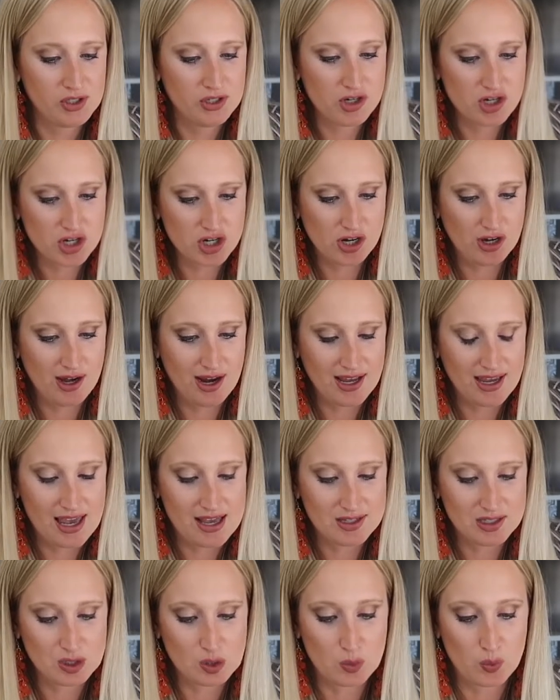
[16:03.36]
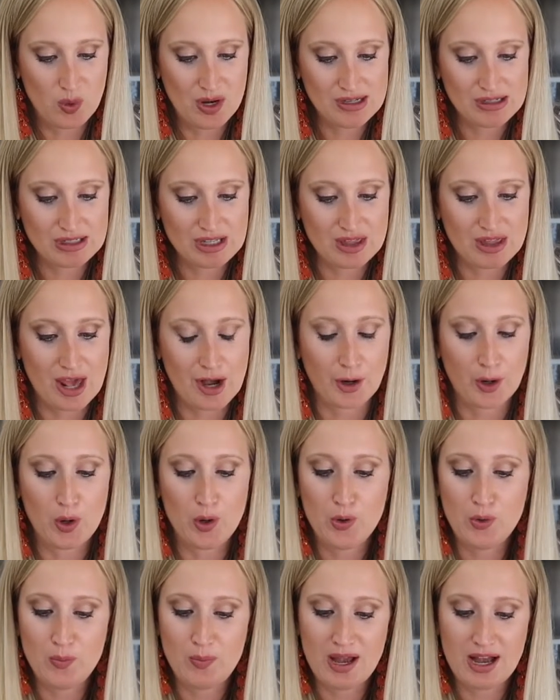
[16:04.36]
ensure against the risk that our
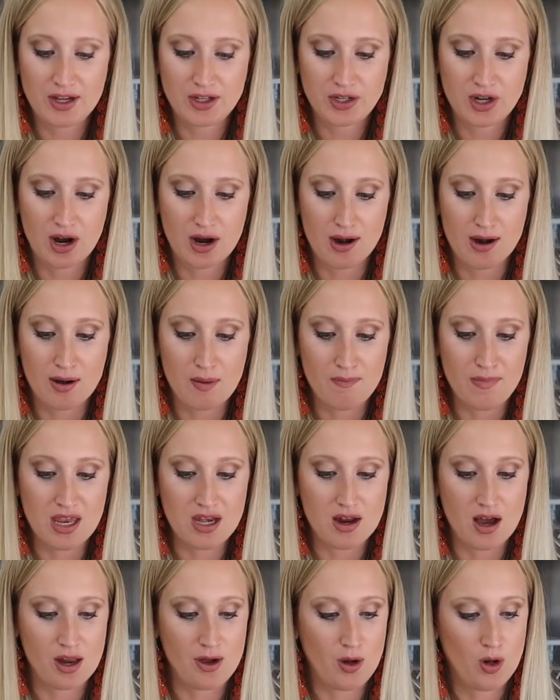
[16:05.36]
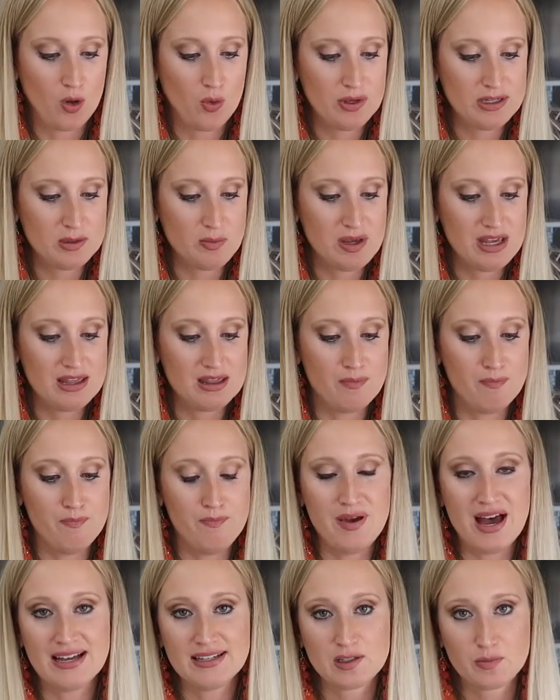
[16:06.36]
own backyard may not always be the
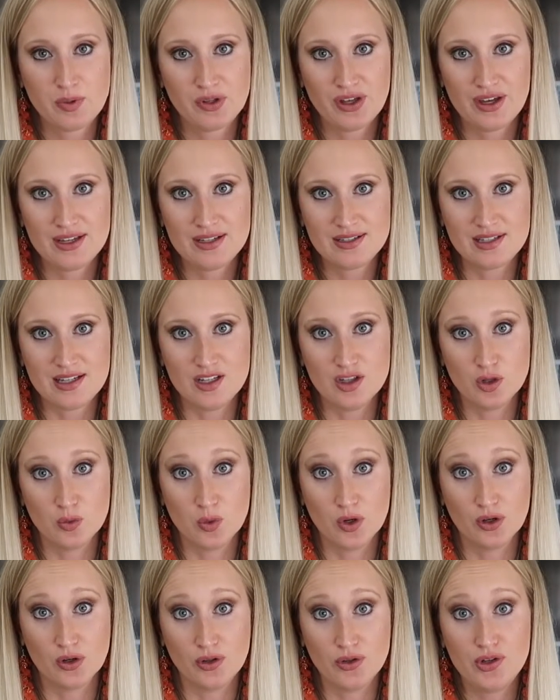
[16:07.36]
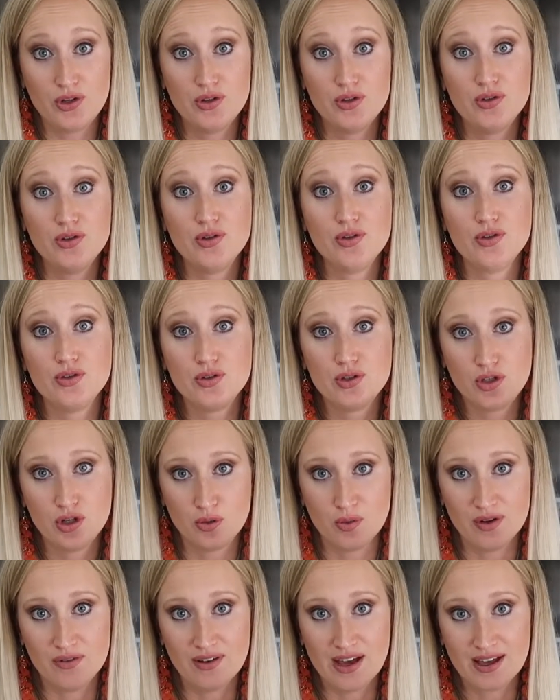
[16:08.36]
best place in the world to
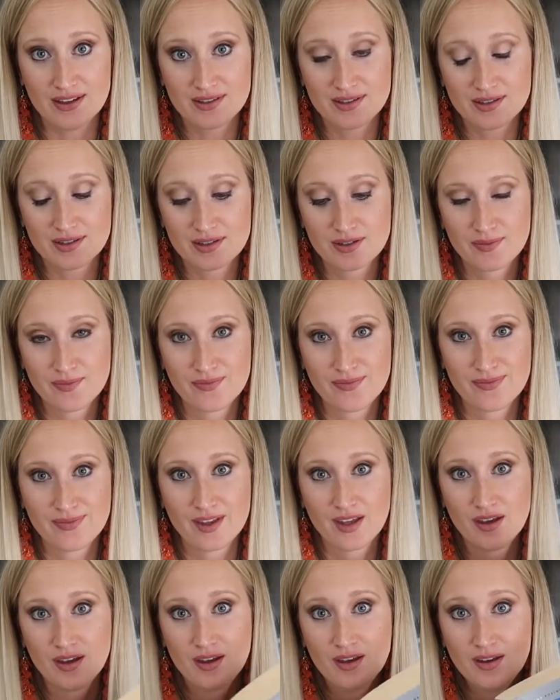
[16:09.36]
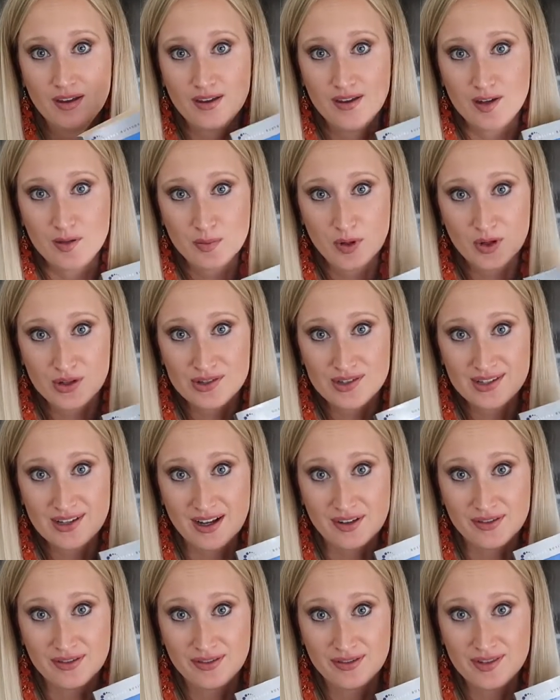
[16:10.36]
invest. Important
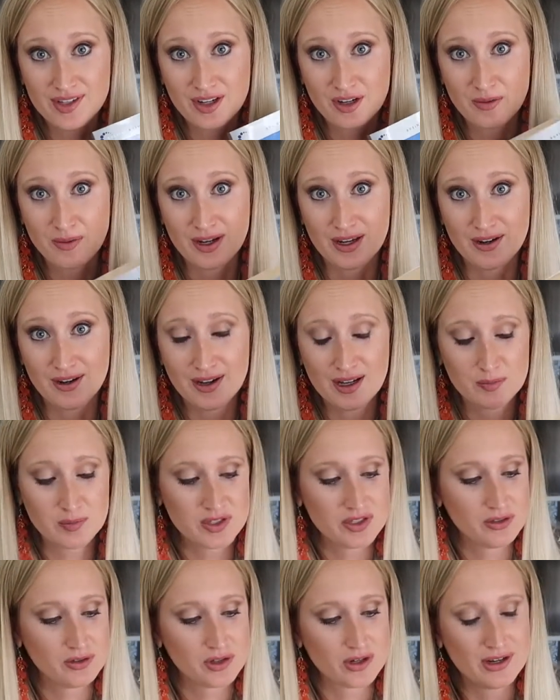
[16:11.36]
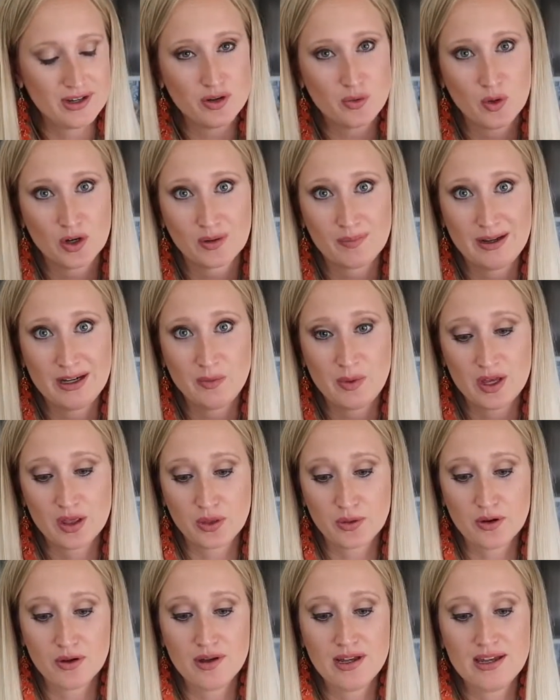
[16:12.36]
stuff, take a read. I'm still trying to work my way
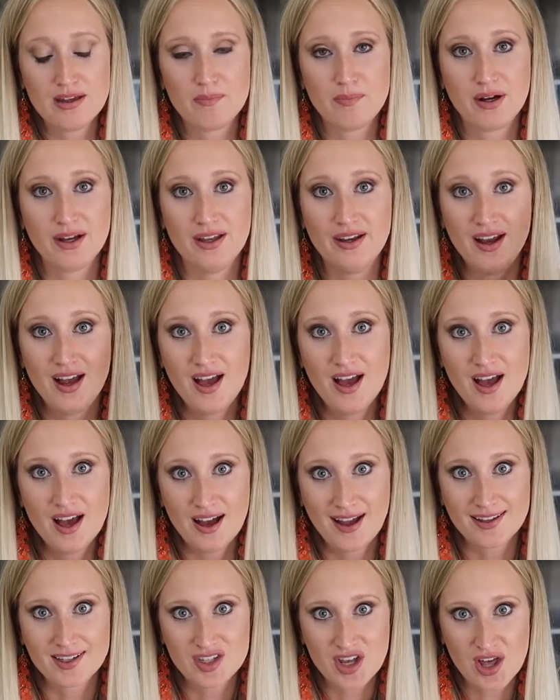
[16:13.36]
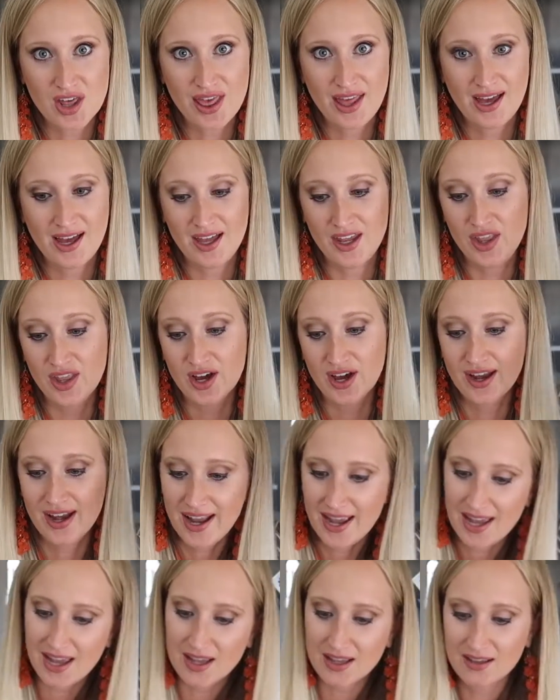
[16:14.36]
through it, but I saw that and thought,
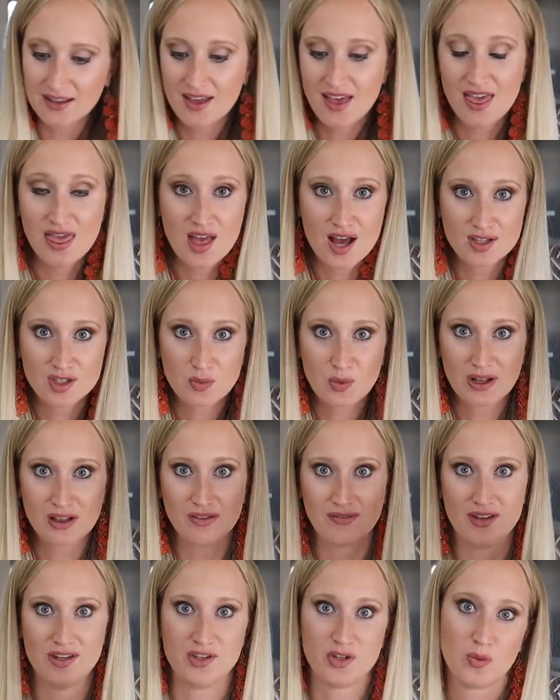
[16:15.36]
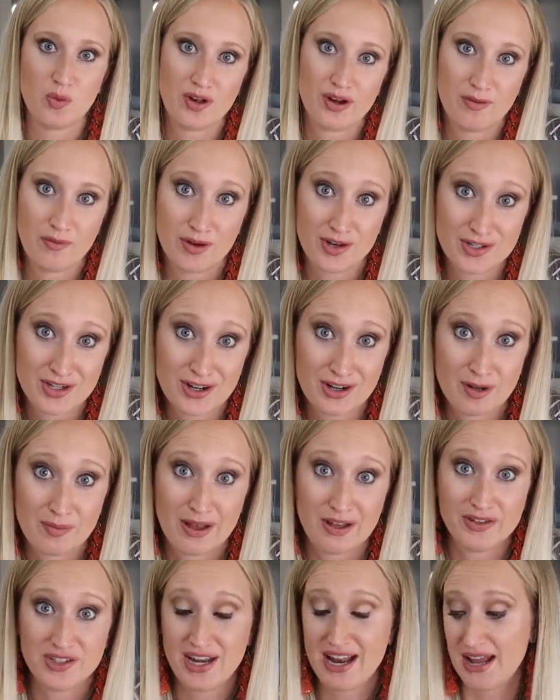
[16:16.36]
hey, that's relevant to what I want to talk
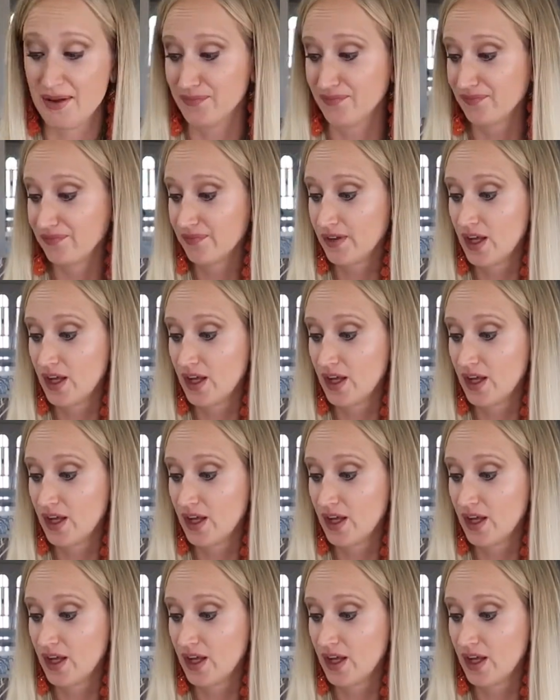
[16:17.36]
about today.